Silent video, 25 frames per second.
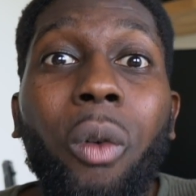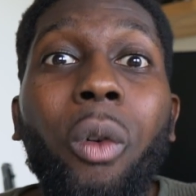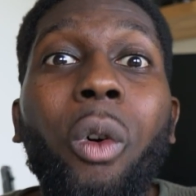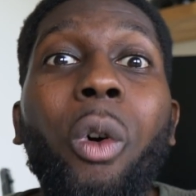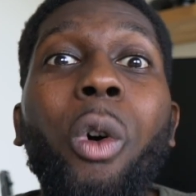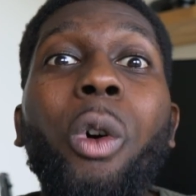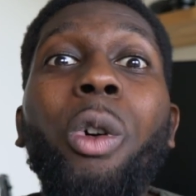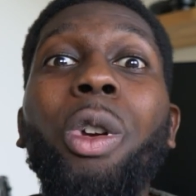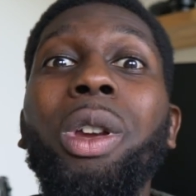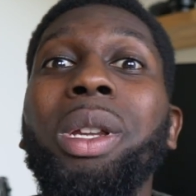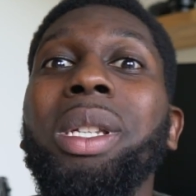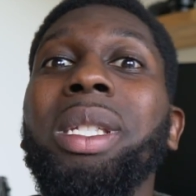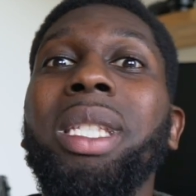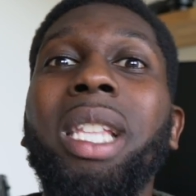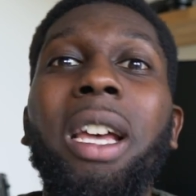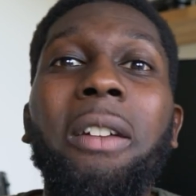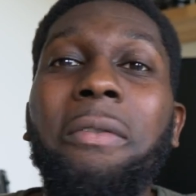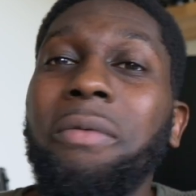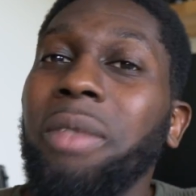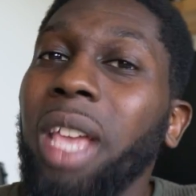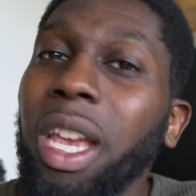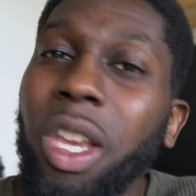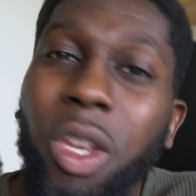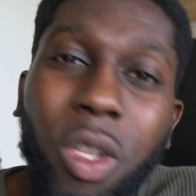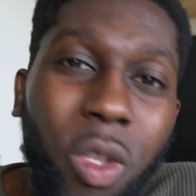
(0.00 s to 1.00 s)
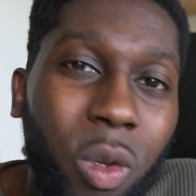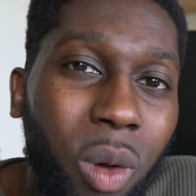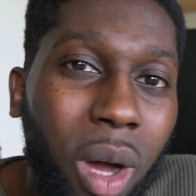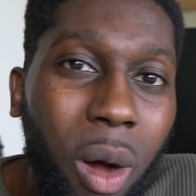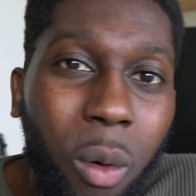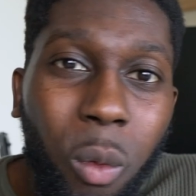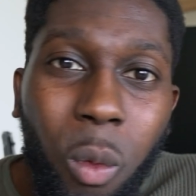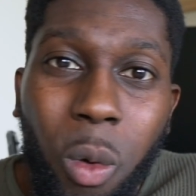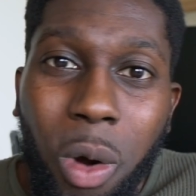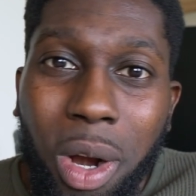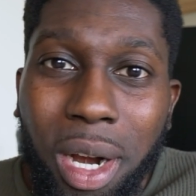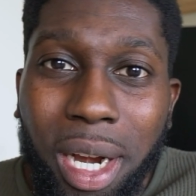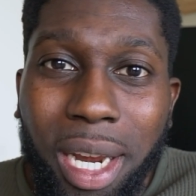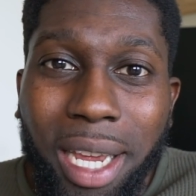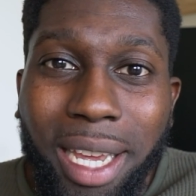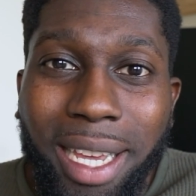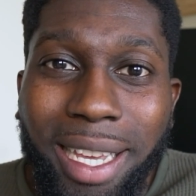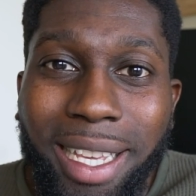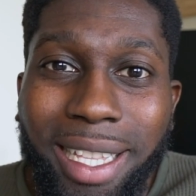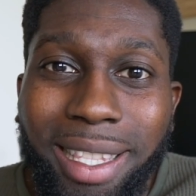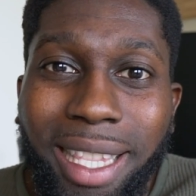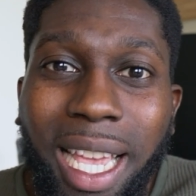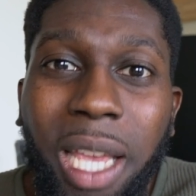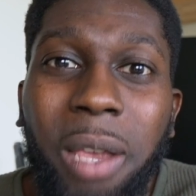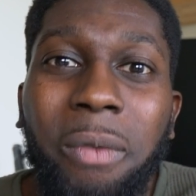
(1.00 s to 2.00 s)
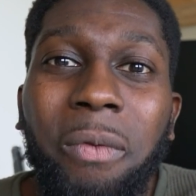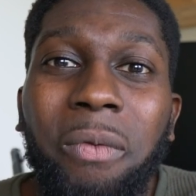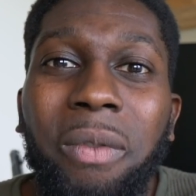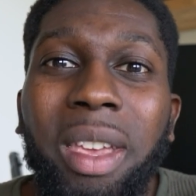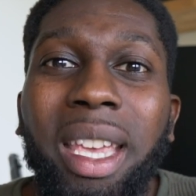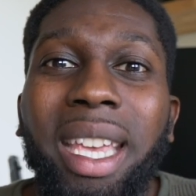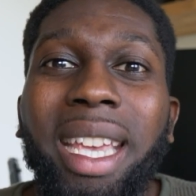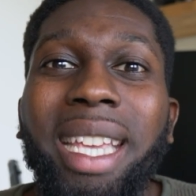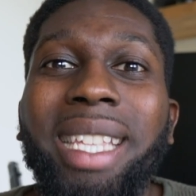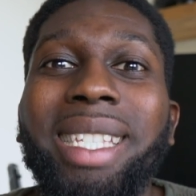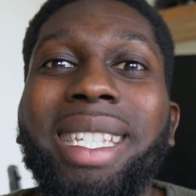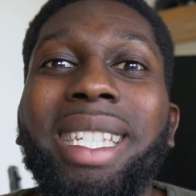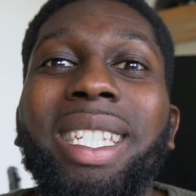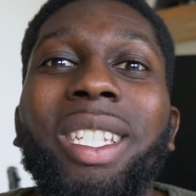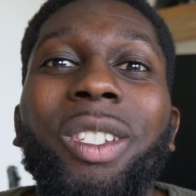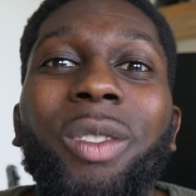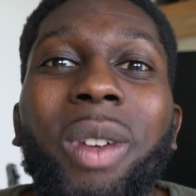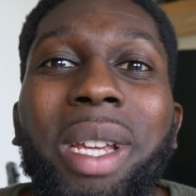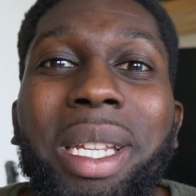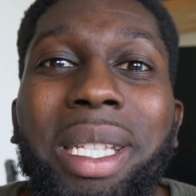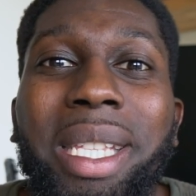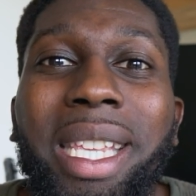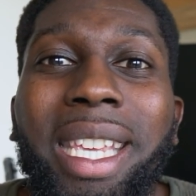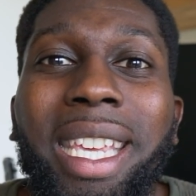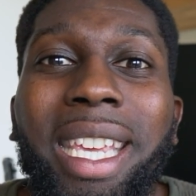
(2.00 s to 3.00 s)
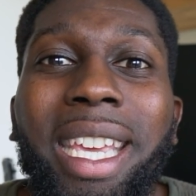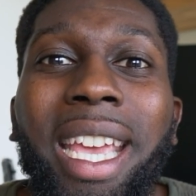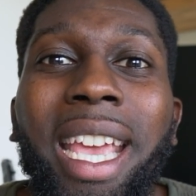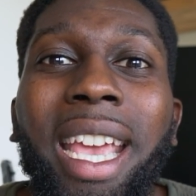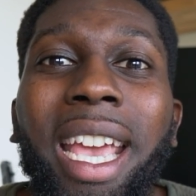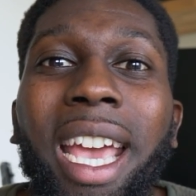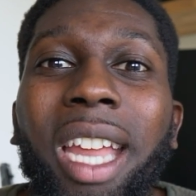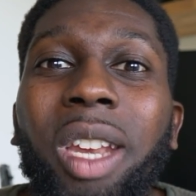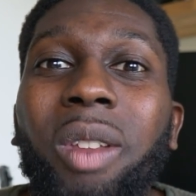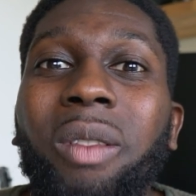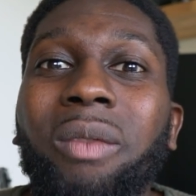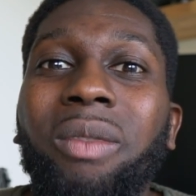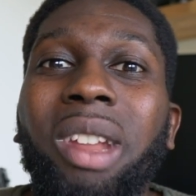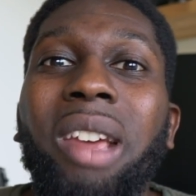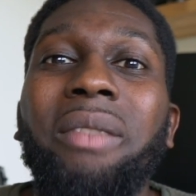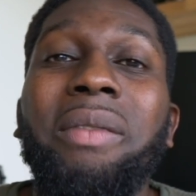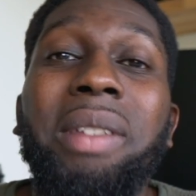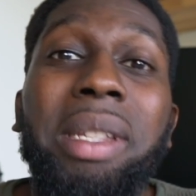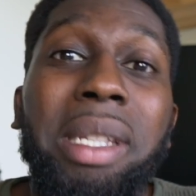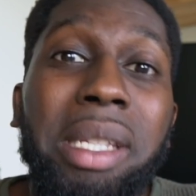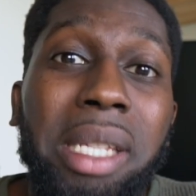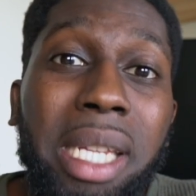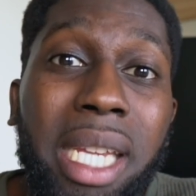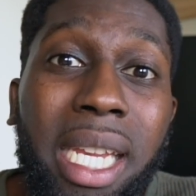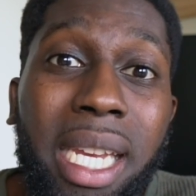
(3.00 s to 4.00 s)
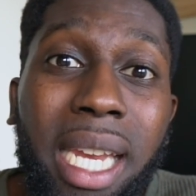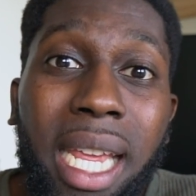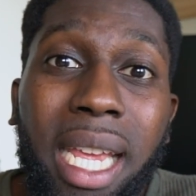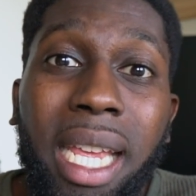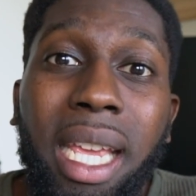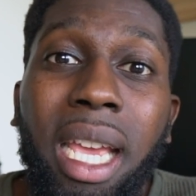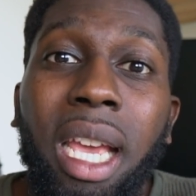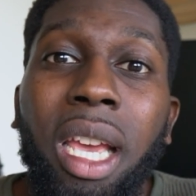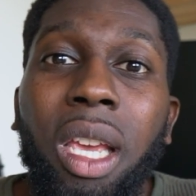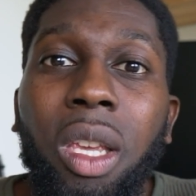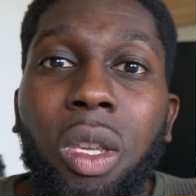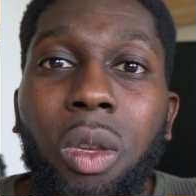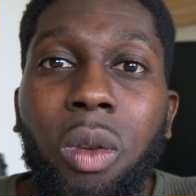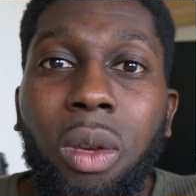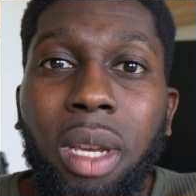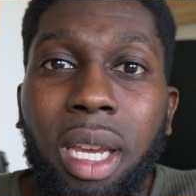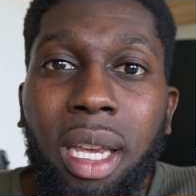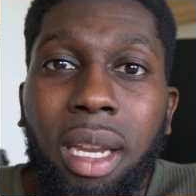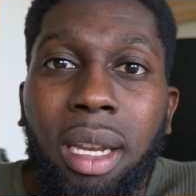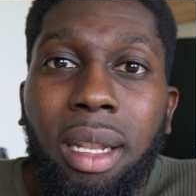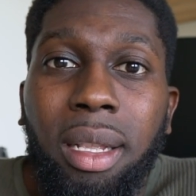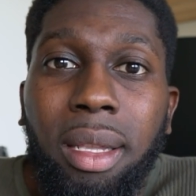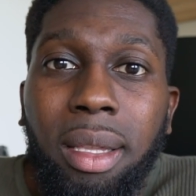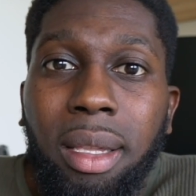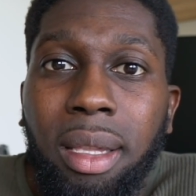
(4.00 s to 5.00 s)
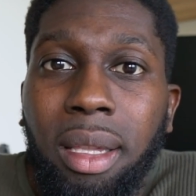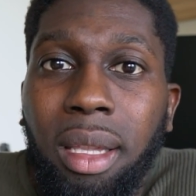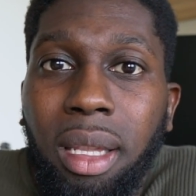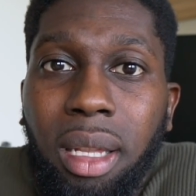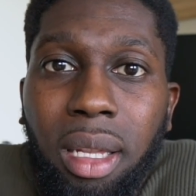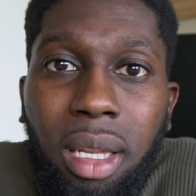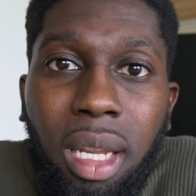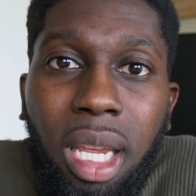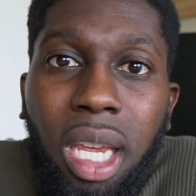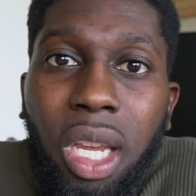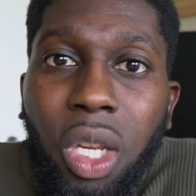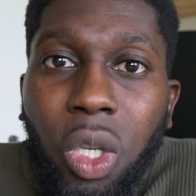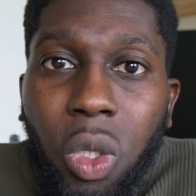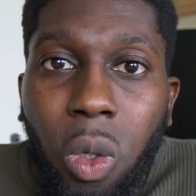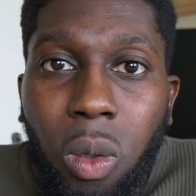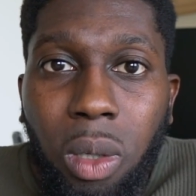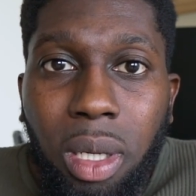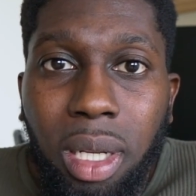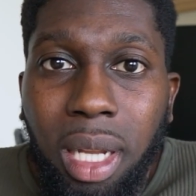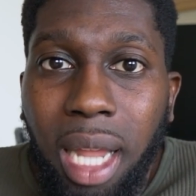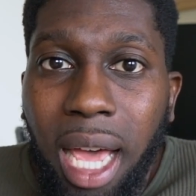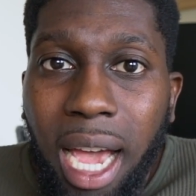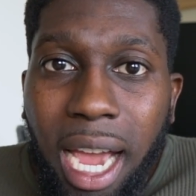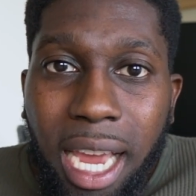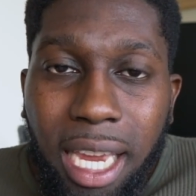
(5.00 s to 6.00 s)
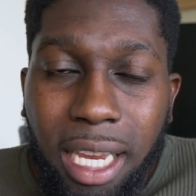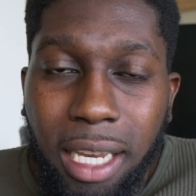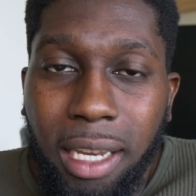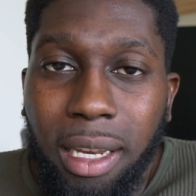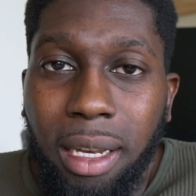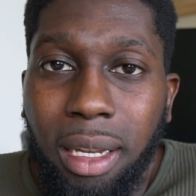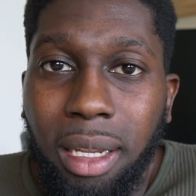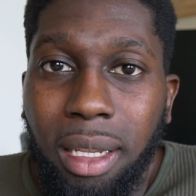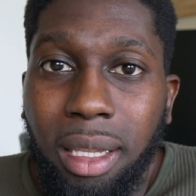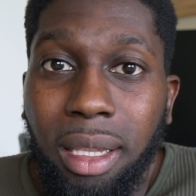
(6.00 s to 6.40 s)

Or stuff that you do at work that you think it's interesting and you've never seen it, you can teach online.